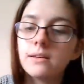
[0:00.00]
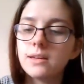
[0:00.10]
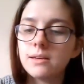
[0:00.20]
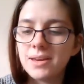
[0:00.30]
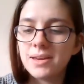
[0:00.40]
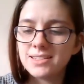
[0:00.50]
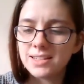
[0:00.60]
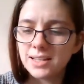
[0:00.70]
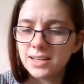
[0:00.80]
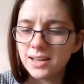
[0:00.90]
It
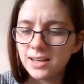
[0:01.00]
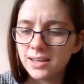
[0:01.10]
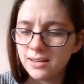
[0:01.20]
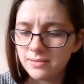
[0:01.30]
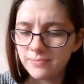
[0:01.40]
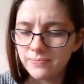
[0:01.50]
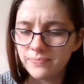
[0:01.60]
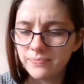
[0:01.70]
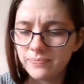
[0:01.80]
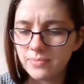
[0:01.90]
basically,
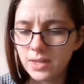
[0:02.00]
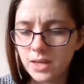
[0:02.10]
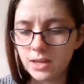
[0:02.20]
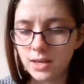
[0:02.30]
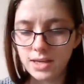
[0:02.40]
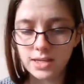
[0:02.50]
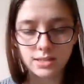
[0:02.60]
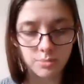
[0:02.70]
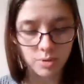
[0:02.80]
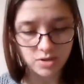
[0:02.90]
it's
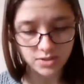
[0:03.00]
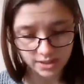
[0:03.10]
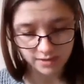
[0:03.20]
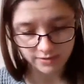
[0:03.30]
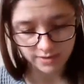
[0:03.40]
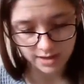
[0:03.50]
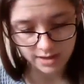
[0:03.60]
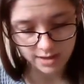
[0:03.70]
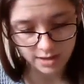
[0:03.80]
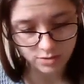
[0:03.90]
supposed to give
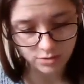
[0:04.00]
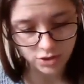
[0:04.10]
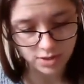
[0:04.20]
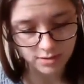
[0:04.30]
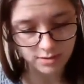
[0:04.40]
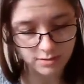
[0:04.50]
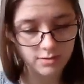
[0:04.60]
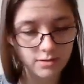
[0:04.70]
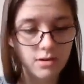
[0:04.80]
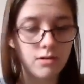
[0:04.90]
the illusion
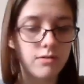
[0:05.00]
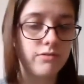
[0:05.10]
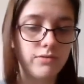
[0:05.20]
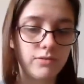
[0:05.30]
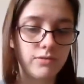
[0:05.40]
of